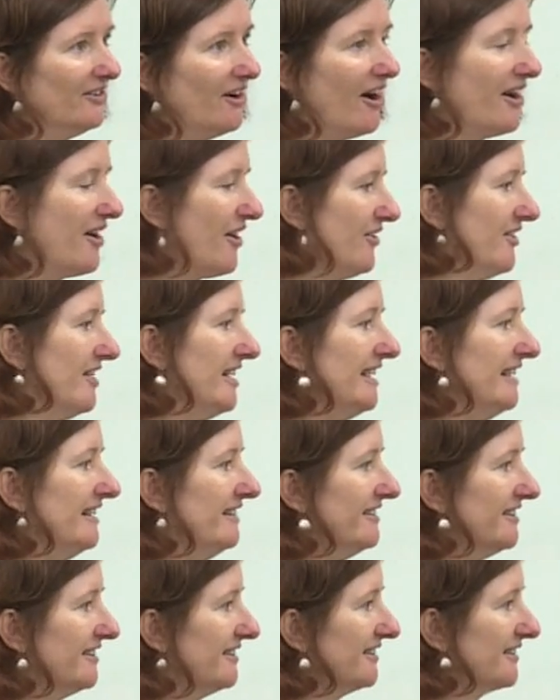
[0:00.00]
I don't
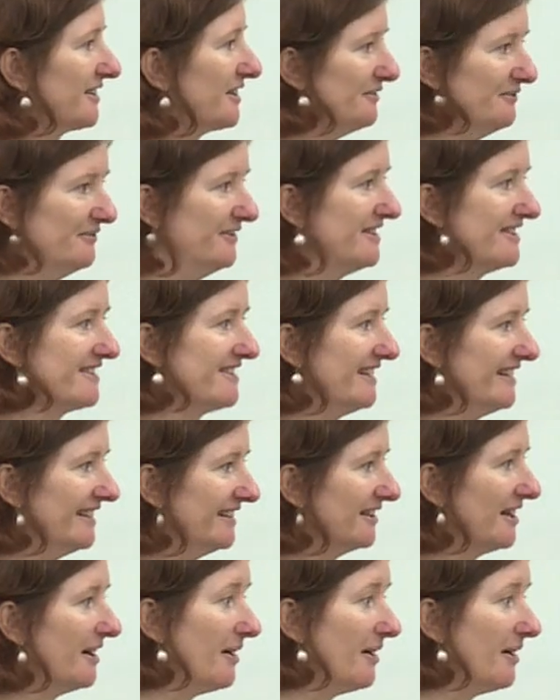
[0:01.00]
need convincing.